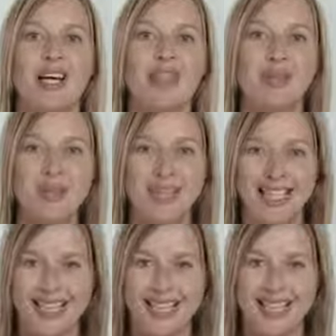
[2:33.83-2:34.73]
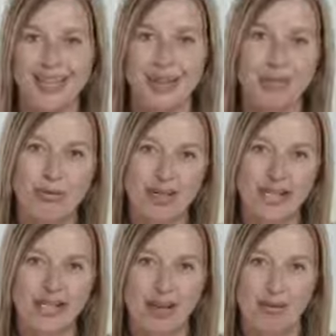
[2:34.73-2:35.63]
Tools like these are
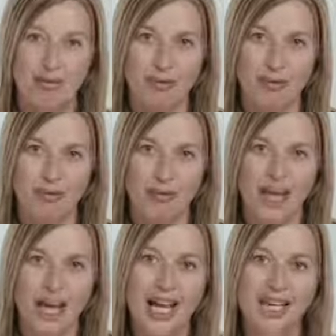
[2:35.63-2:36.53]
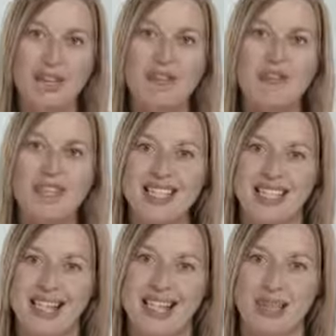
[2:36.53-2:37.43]
really helpful, and you can
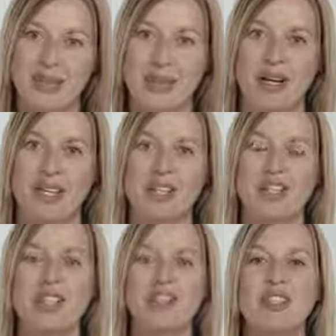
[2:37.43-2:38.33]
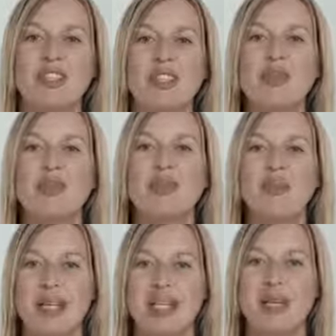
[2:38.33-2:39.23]
investigate them by searching for social
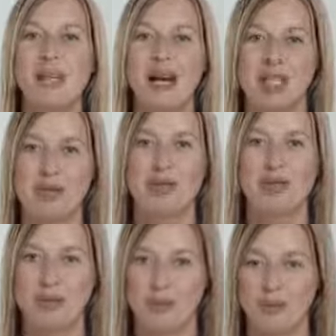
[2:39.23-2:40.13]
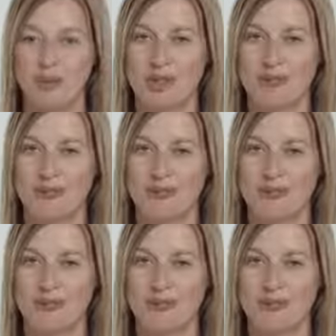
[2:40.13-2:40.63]
media management tools.